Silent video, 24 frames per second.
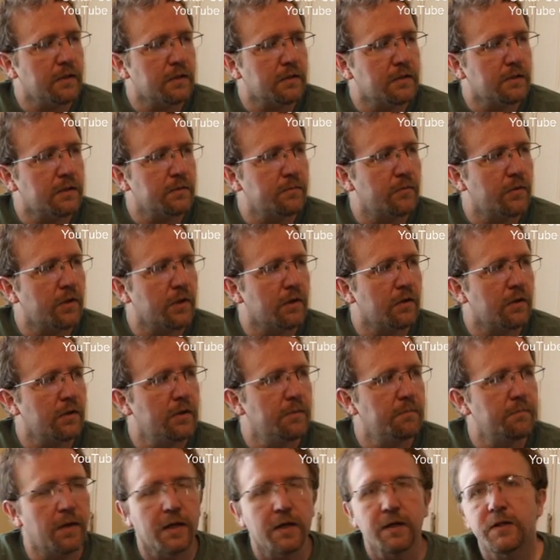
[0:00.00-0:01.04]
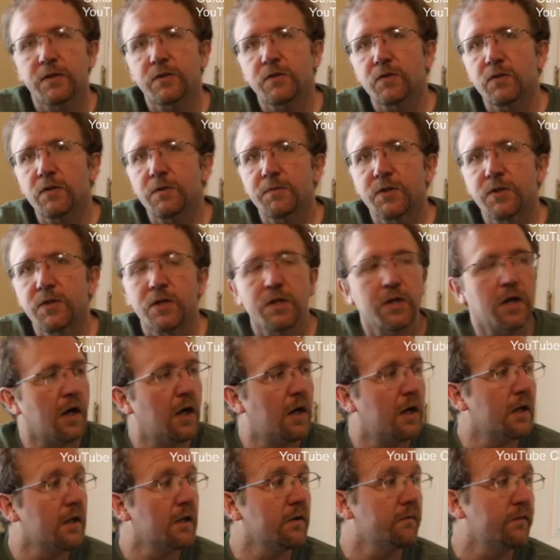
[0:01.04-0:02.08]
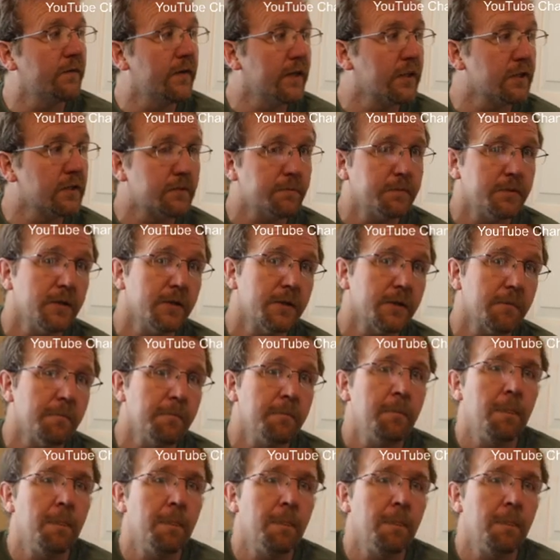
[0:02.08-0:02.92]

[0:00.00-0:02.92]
somewhere in my description on Facebook.